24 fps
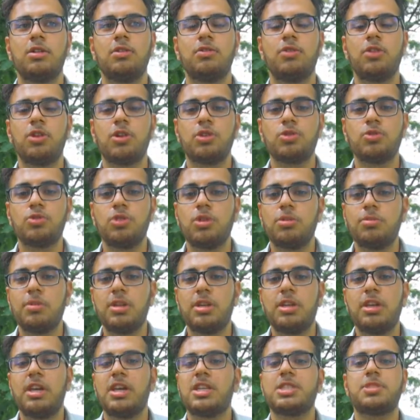we are doing
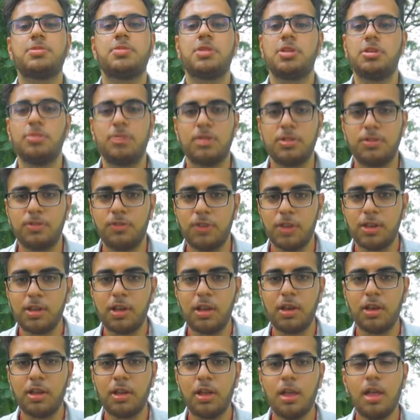many experiments
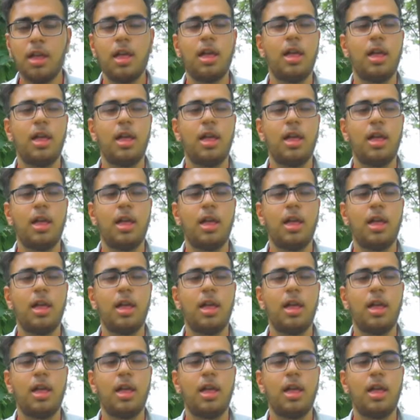weekly,